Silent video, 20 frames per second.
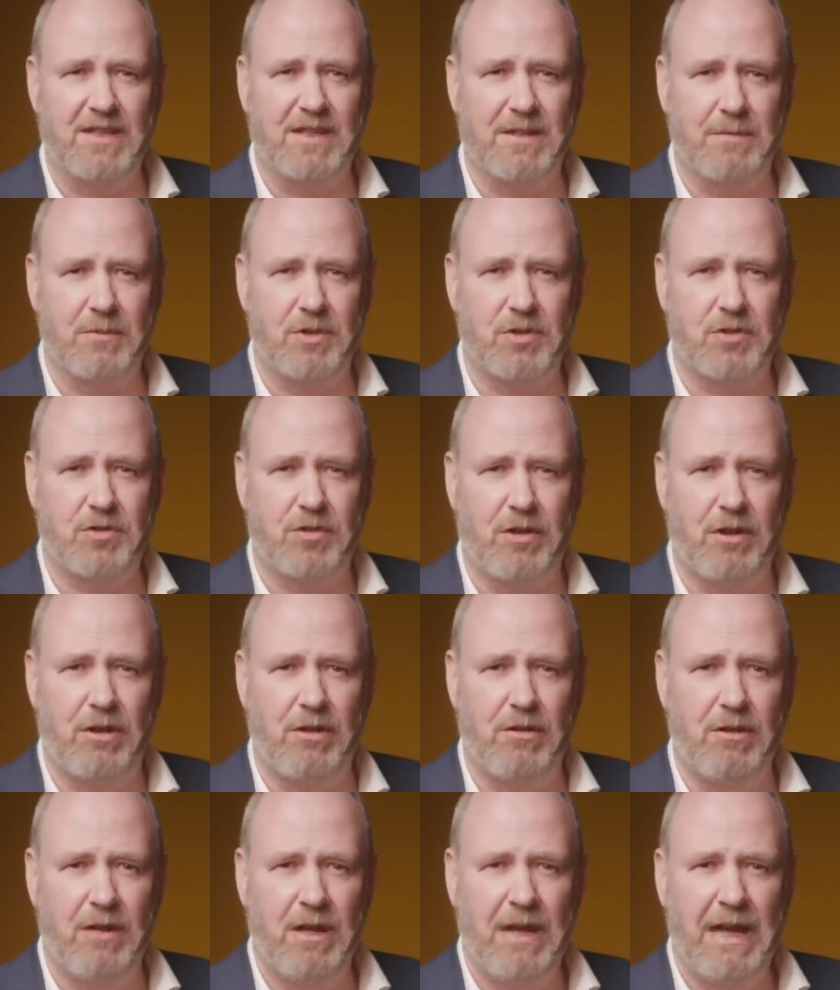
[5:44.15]
that were
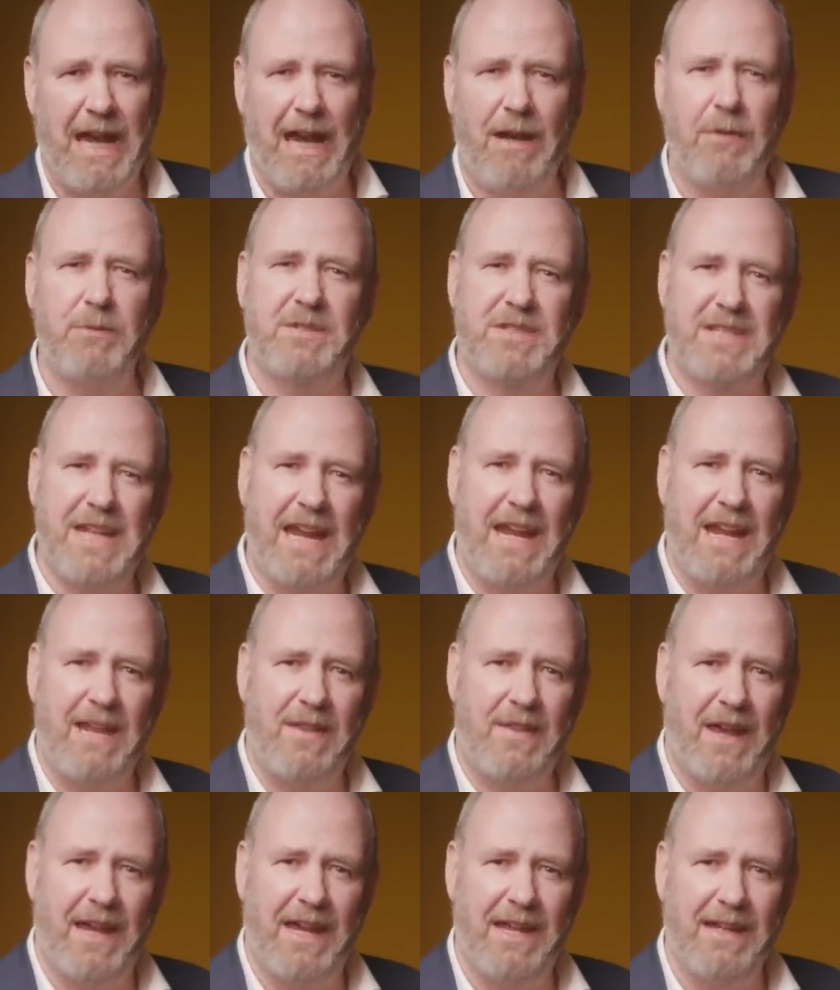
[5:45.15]
true. How dare
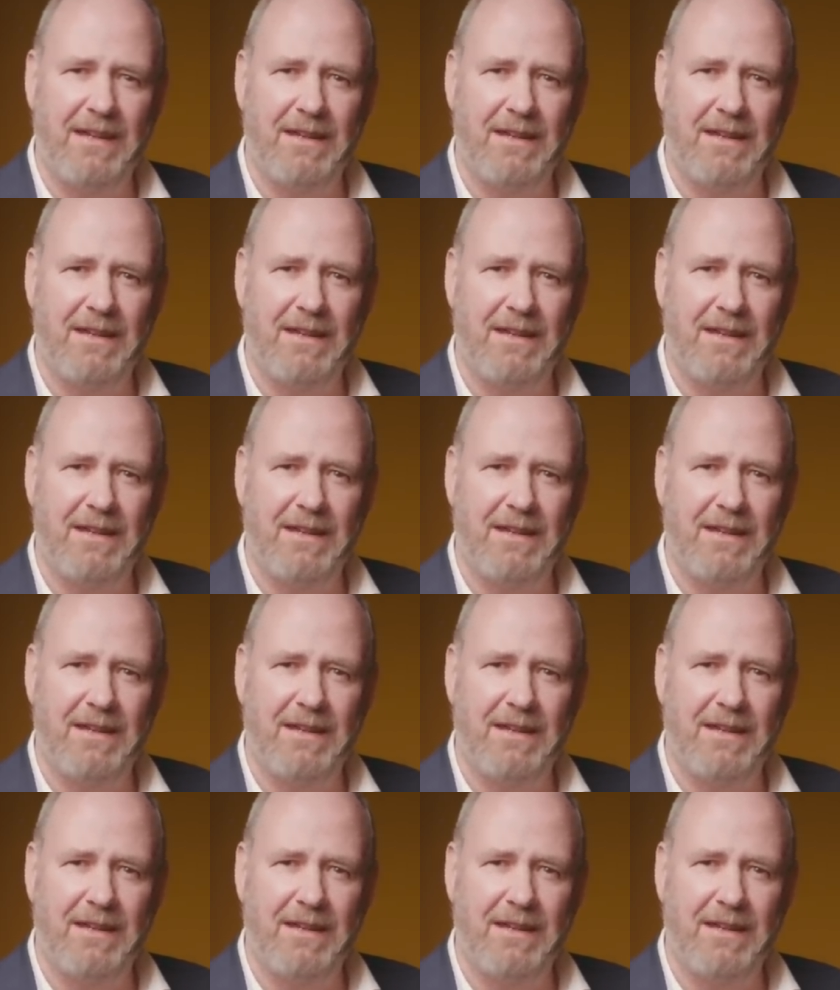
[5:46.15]
they?